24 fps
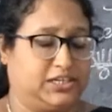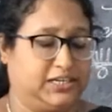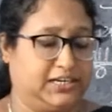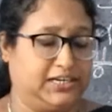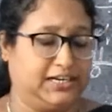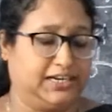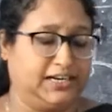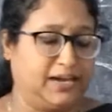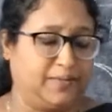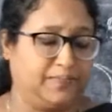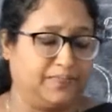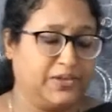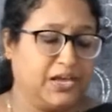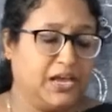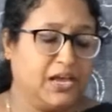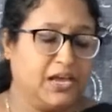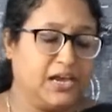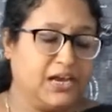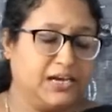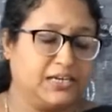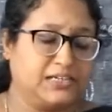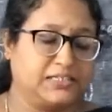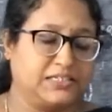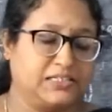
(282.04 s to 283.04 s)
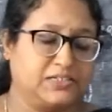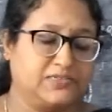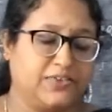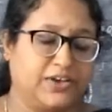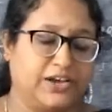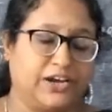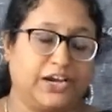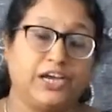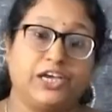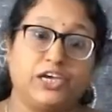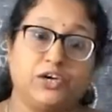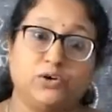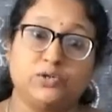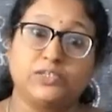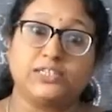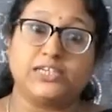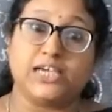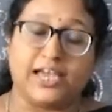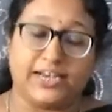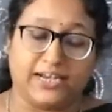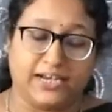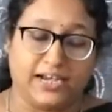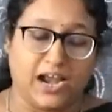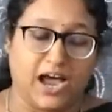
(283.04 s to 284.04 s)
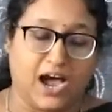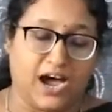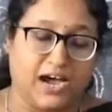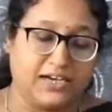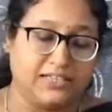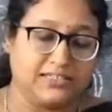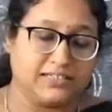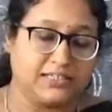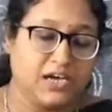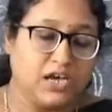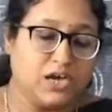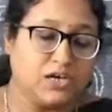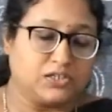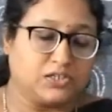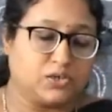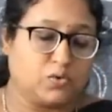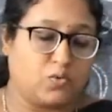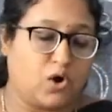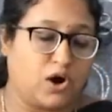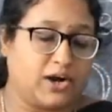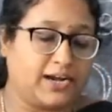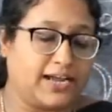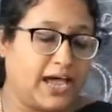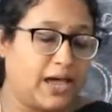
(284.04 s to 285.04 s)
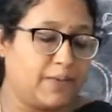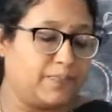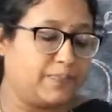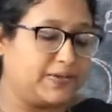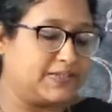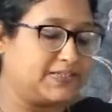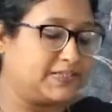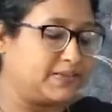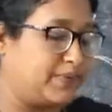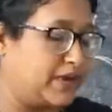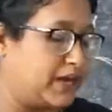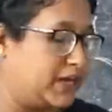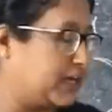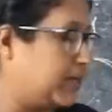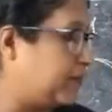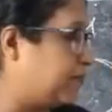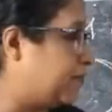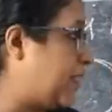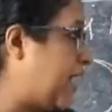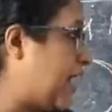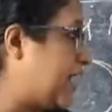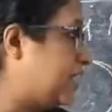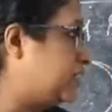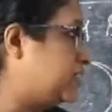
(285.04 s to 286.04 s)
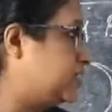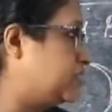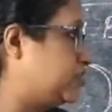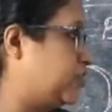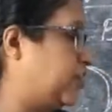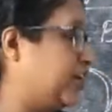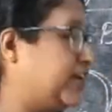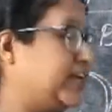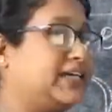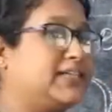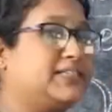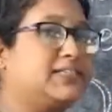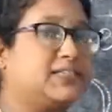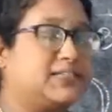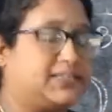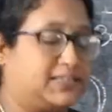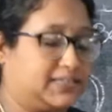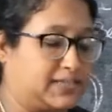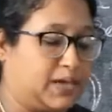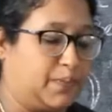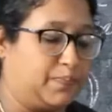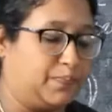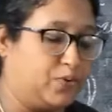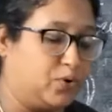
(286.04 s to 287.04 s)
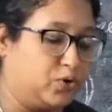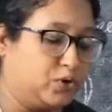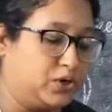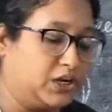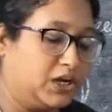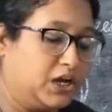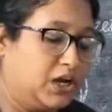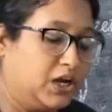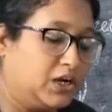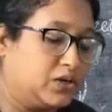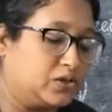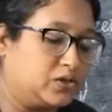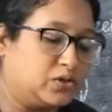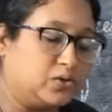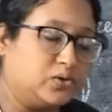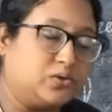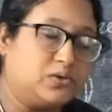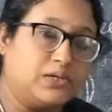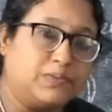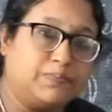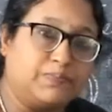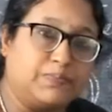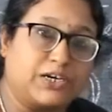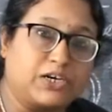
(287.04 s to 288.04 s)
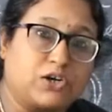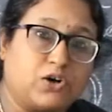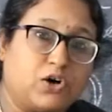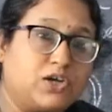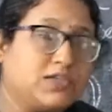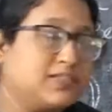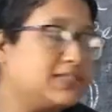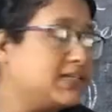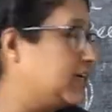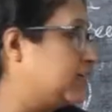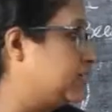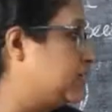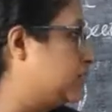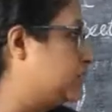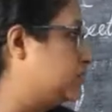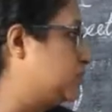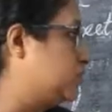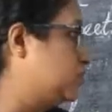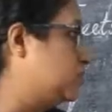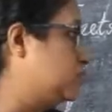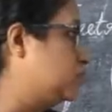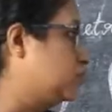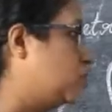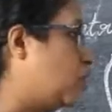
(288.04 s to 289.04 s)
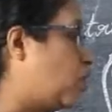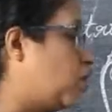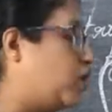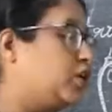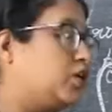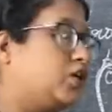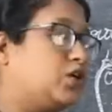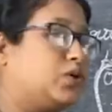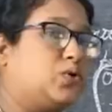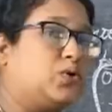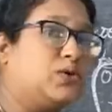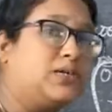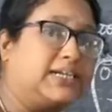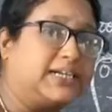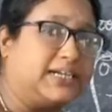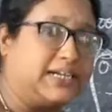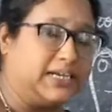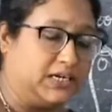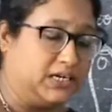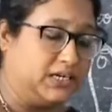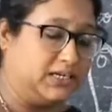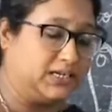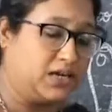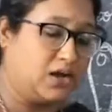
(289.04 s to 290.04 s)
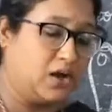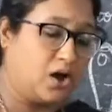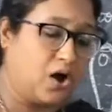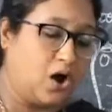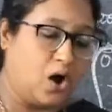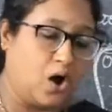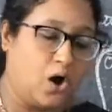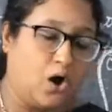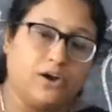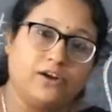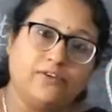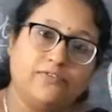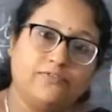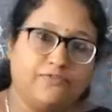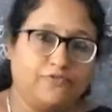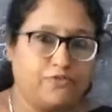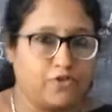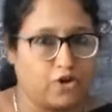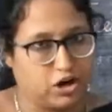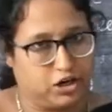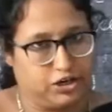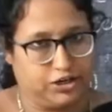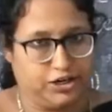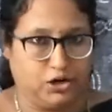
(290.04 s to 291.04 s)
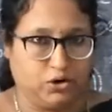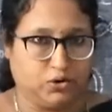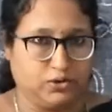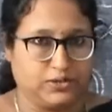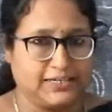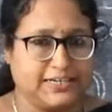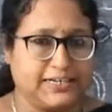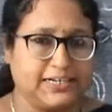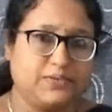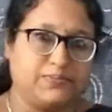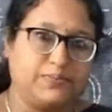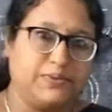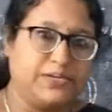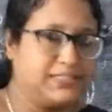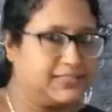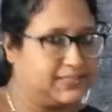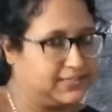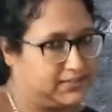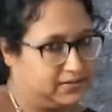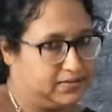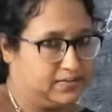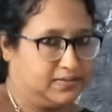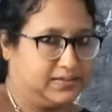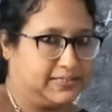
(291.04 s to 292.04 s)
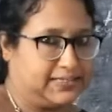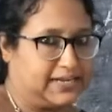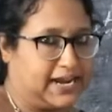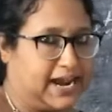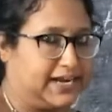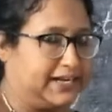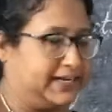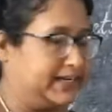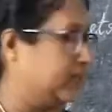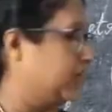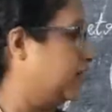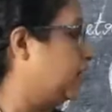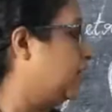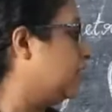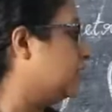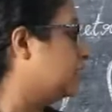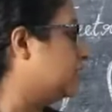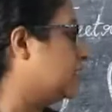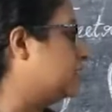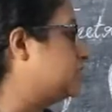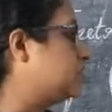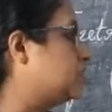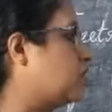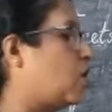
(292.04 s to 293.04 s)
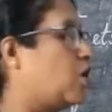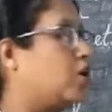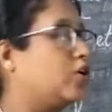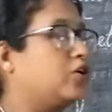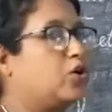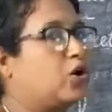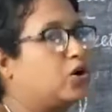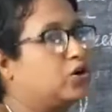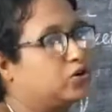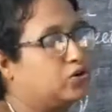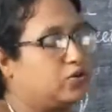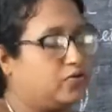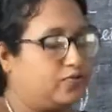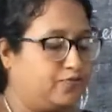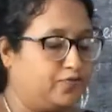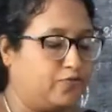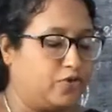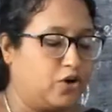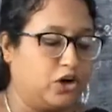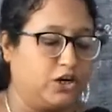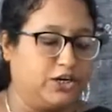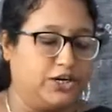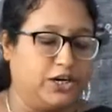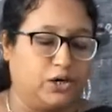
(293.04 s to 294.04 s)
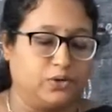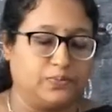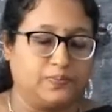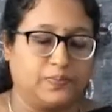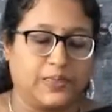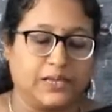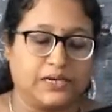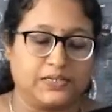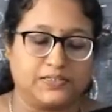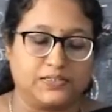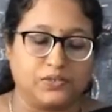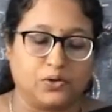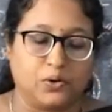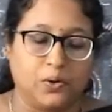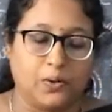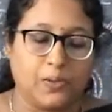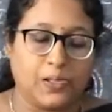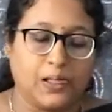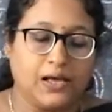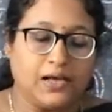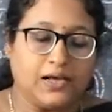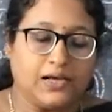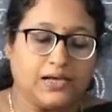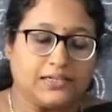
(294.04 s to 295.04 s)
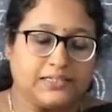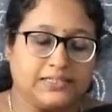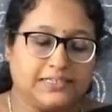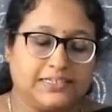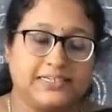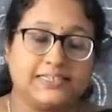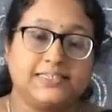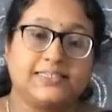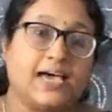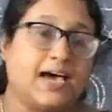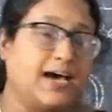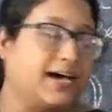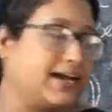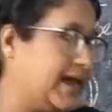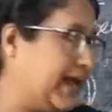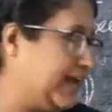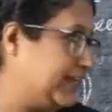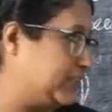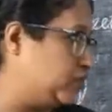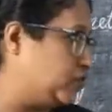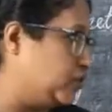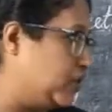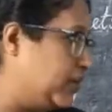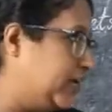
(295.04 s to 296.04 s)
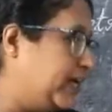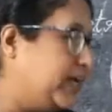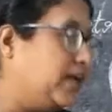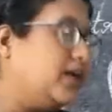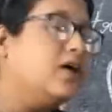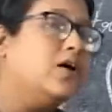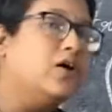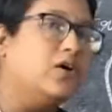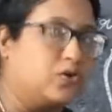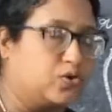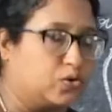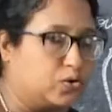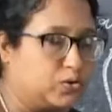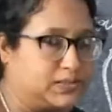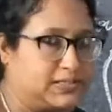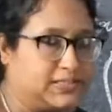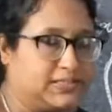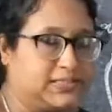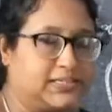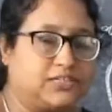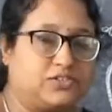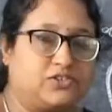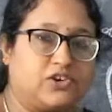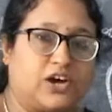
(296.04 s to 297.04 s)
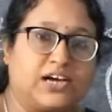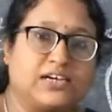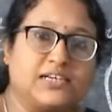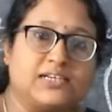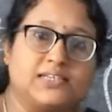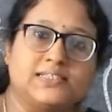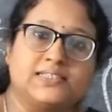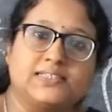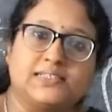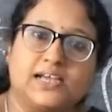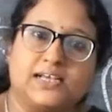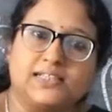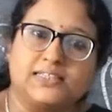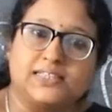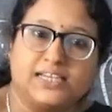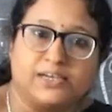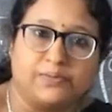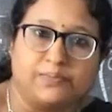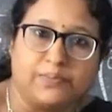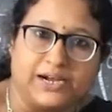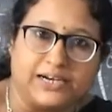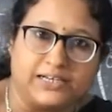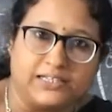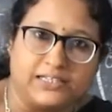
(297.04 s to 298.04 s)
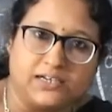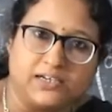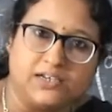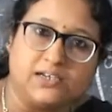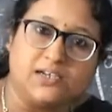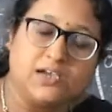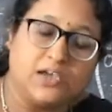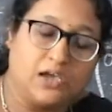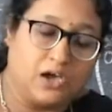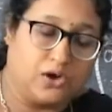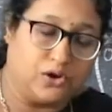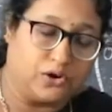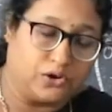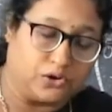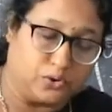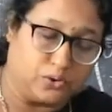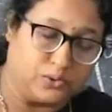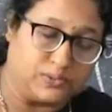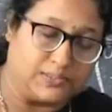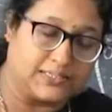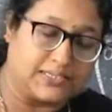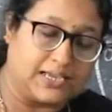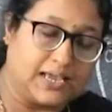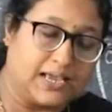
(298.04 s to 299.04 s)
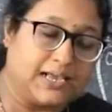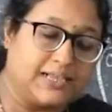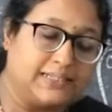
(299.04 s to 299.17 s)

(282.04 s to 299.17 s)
Yeah, it is very huge and large. So what happens? Banyan tree needs a support to not to tilt or fall down. Tilt means slanting, that's or not to fall down. So these are actually roots. The trunk is nothing but the roots.